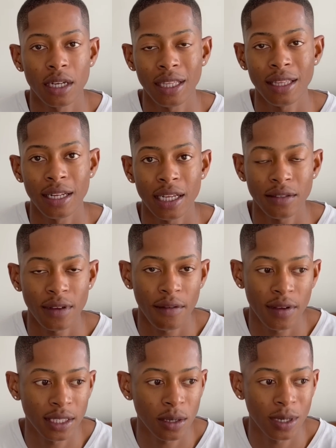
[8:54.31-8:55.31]
In the next 5
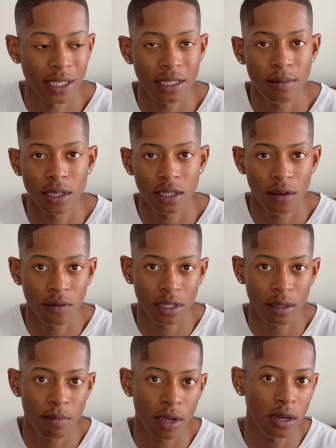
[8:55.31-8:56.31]
years, I want to see myself with
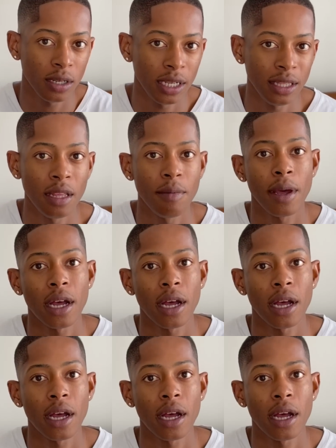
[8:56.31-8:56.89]
1 million in the